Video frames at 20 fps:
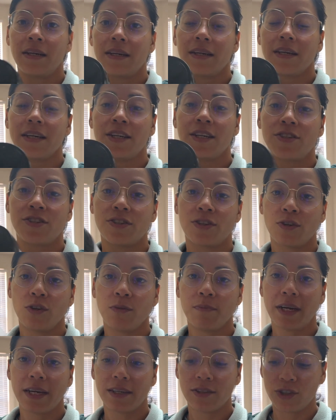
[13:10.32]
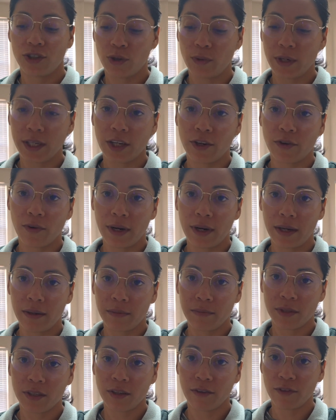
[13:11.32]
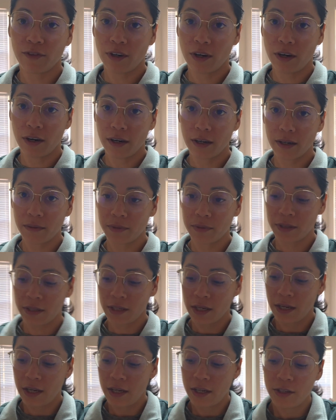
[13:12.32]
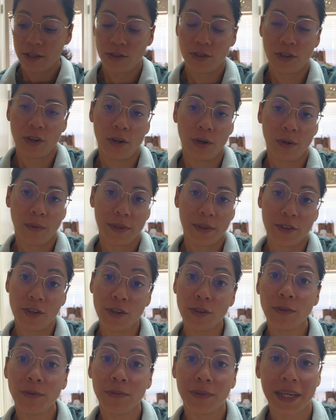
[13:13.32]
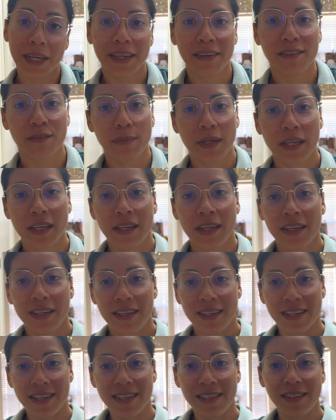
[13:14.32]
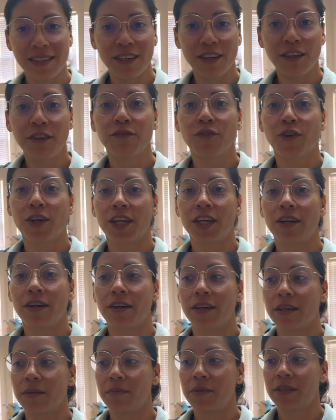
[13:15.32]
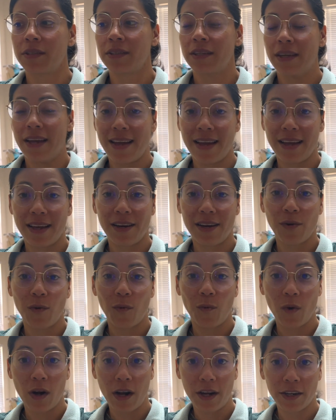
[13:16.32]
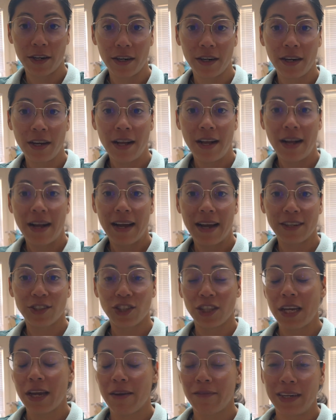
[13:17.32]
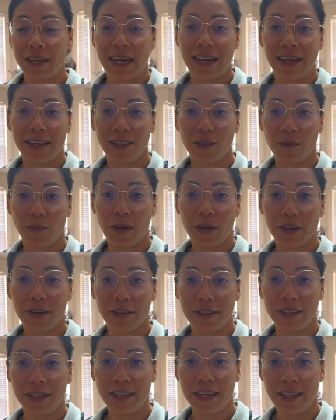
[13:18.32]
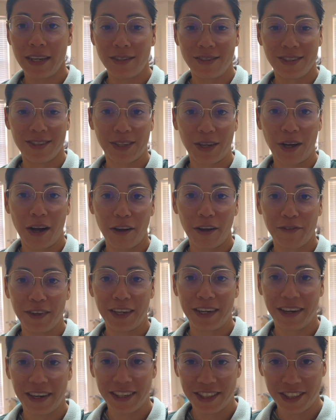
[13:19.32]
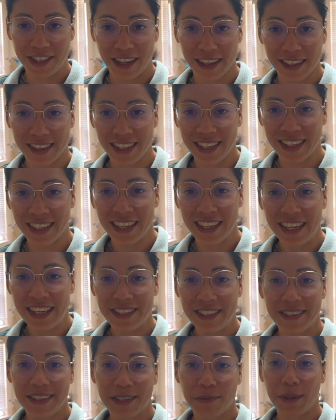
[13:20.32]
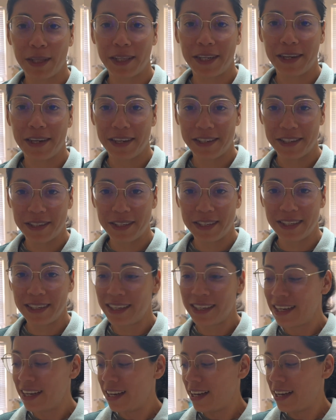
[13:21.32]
Each scoop has 20 grams of carbs, so with 2 that gives me an easy 40 carbs and water. I actually haven't had any water today, just coffee and hot chocolate, so that's probably not good.